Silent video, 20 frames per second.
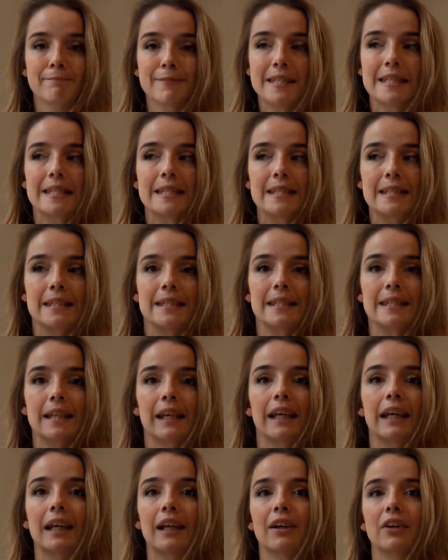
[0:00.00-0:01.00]

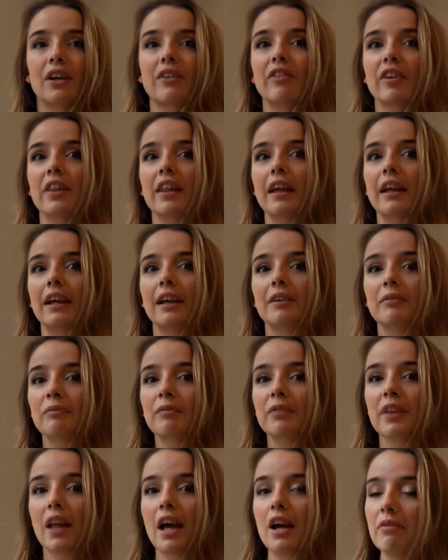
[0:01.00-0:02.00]
sticking and everything
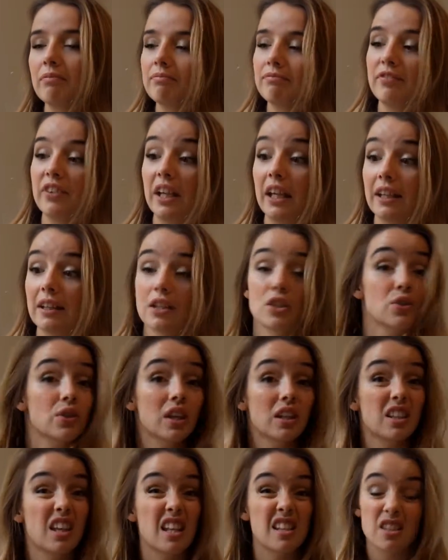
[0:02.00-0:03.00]
feeling that you
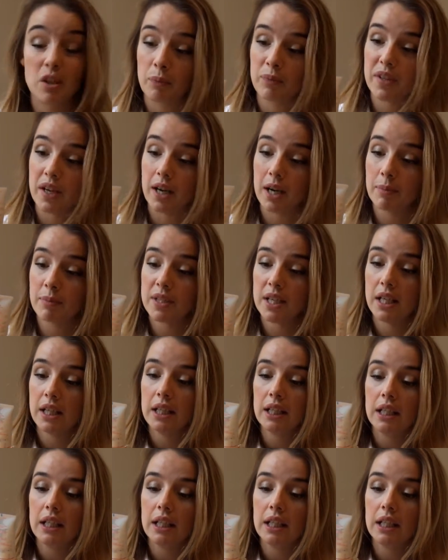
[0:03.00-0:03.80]
can get sometimes.